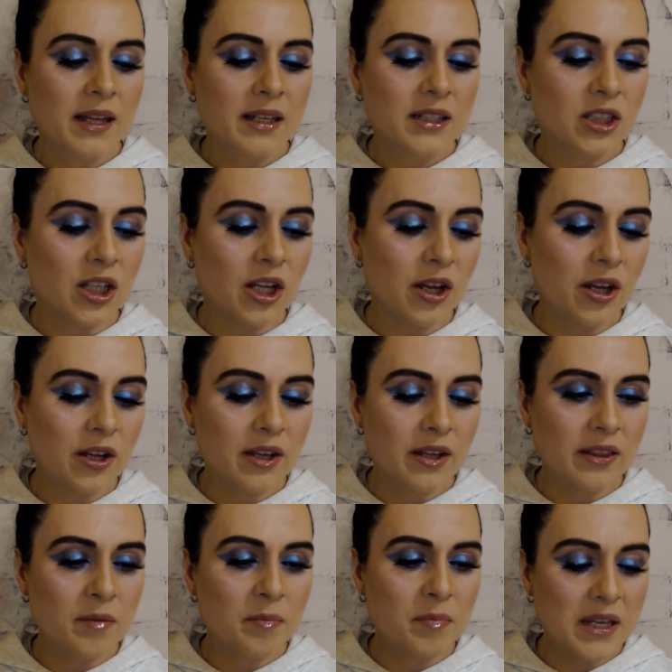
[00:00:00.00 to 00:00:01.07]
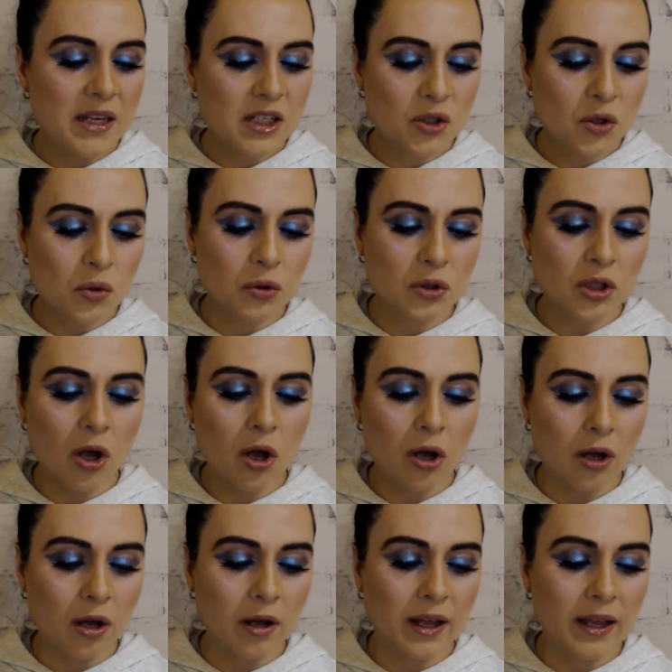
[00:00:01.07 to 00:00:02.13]
So the beat is called
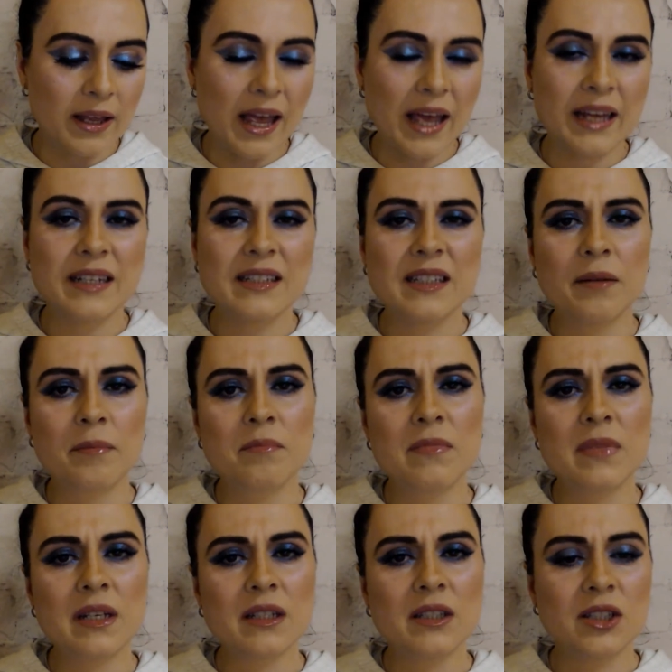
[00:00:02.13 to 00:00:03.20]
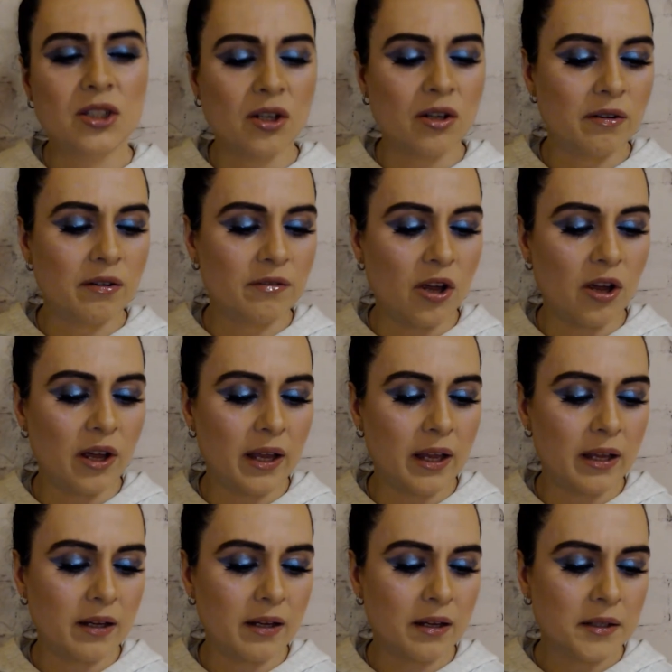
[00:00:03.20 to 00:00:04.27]
High, and it's a mix of
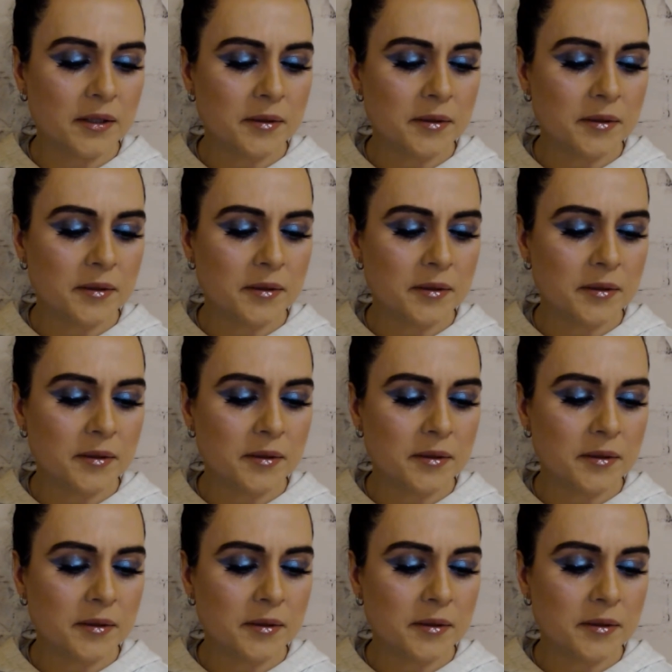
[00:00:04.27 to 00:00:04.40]
like,